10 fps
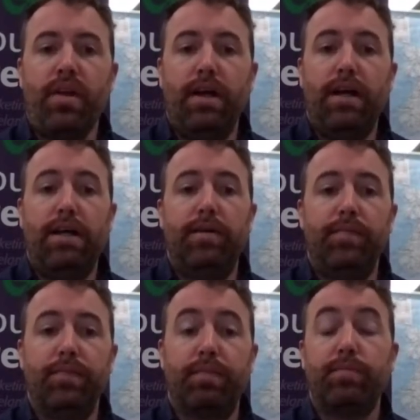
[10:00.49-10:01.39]

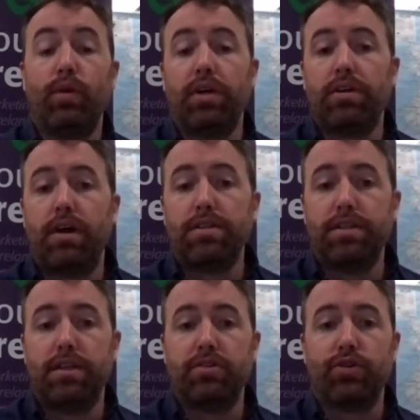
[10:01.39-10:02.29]
People organizing
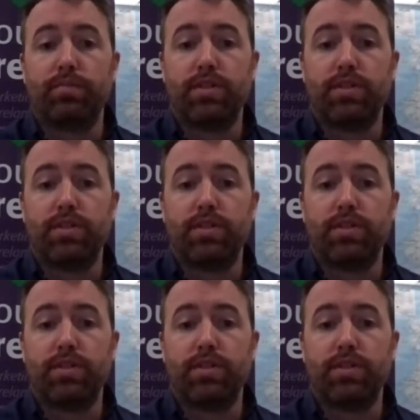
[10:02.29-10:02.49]
their trips as